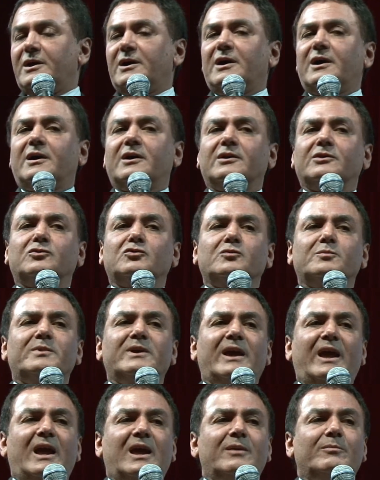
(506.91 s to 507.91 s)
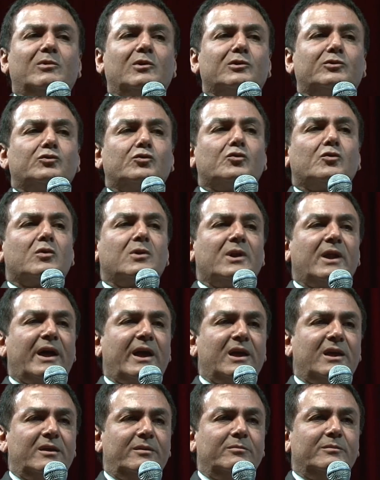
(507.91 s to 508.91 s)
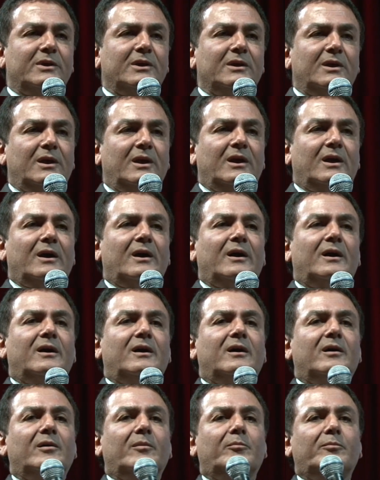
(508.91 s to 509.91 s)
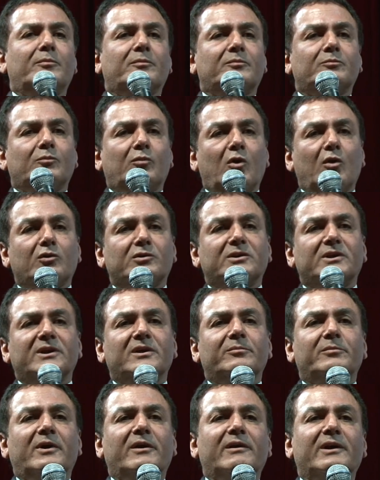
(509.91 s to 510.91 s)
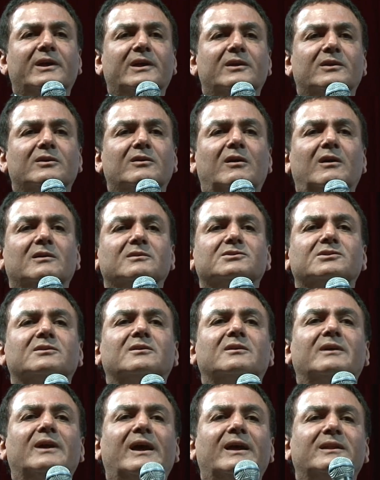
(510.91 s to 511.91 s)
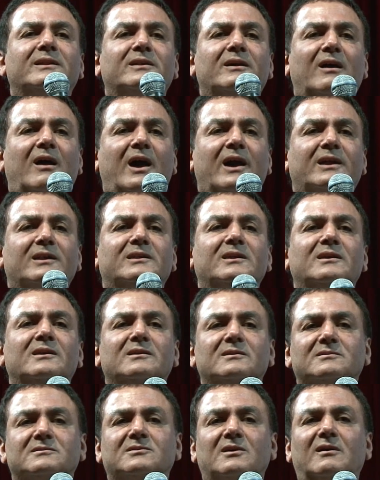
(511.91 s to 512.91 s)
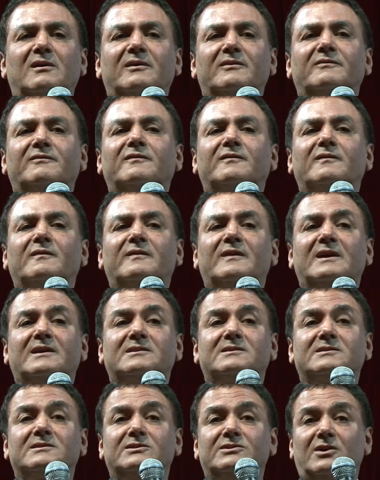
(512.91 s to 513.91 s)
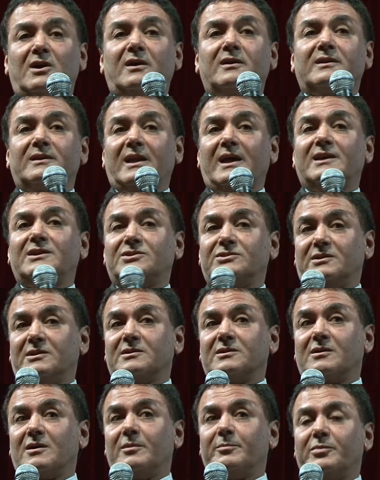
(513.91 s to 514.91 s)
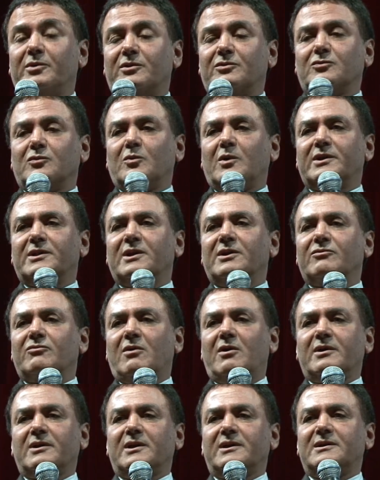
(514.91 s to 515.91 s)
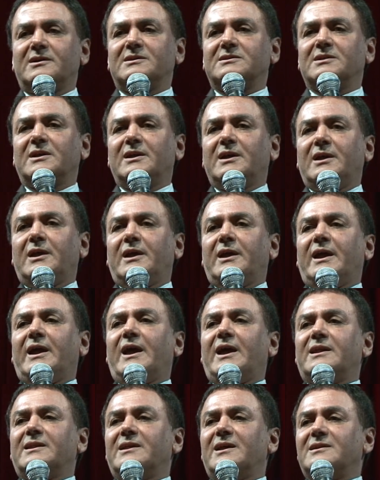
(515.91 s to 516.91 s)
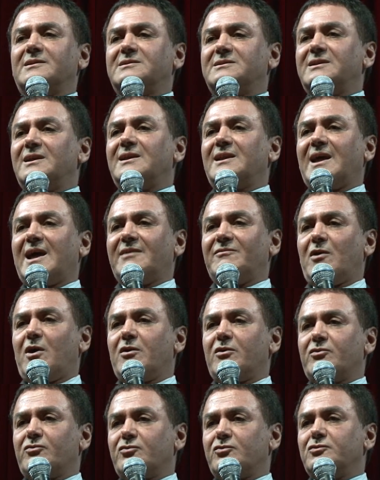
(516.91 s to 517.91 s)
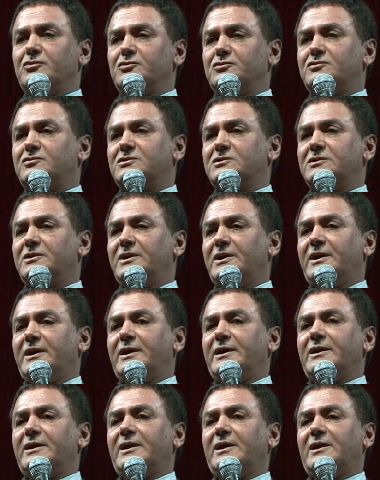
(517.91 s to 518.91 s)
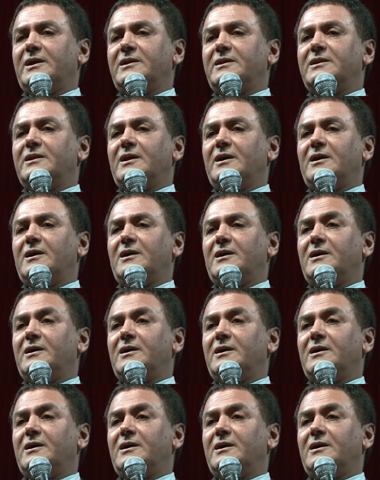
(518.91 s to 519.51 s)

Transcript: to be able to claim both the American culture and the ideals of this young nation compared to what Iran is, and then still have our roots in